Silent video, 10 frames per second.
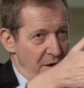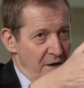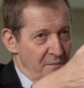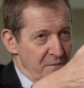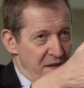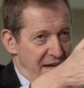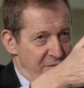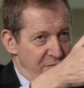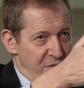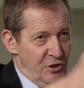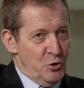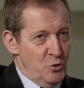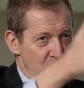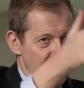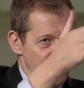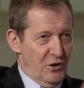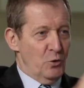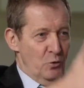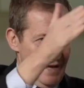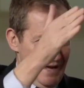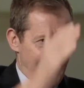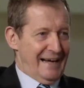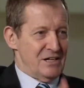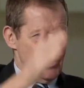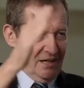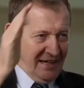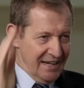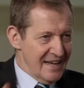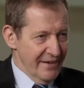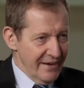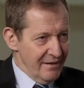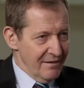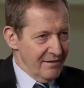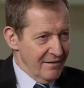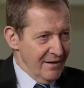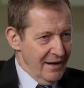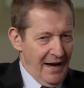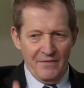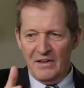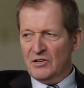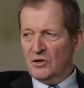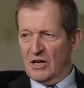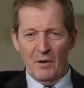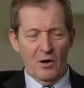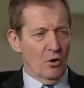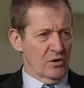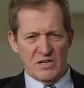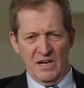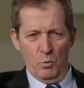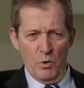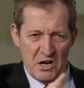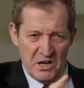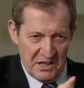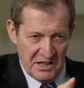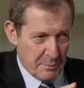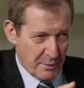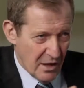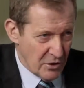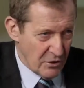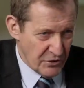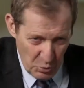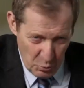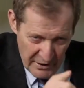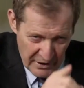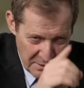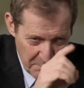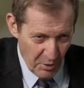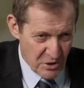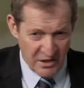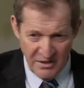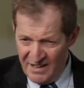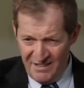But if you don't actually live it, and then you come along and say, we're going to keep an eye on you, we're going to monitor you,